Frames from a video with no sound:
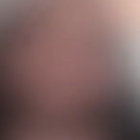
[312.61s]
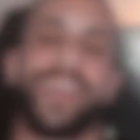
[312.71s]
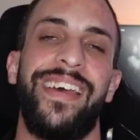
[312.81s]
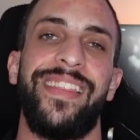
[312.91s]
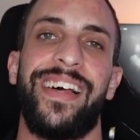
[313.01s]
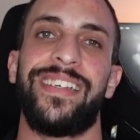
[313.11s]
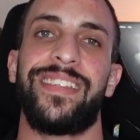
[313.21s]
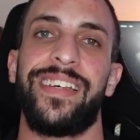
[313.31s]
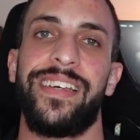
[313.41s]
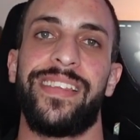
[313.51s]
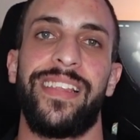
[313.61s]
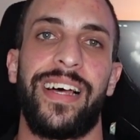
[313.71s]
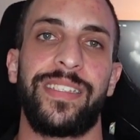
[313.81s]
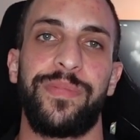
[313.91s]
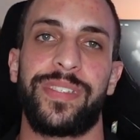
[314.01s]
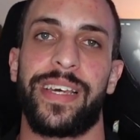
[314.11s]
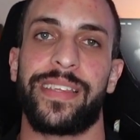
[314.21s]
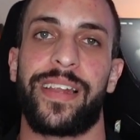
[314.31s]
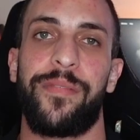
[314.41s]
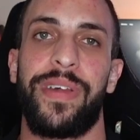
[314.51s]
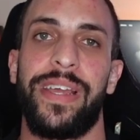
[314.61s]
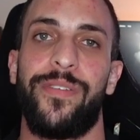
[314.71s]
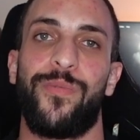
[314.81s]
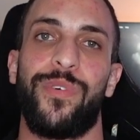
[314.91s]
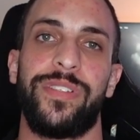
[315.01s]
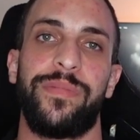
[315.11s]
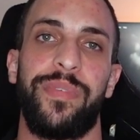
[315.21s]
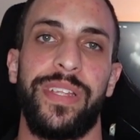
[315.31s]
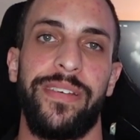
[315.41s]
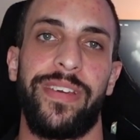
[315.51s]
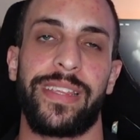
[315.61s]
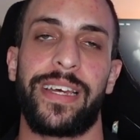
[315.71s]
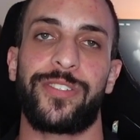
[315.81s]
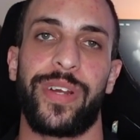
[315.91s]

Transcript: And lastly, the last mistake that I made was believing that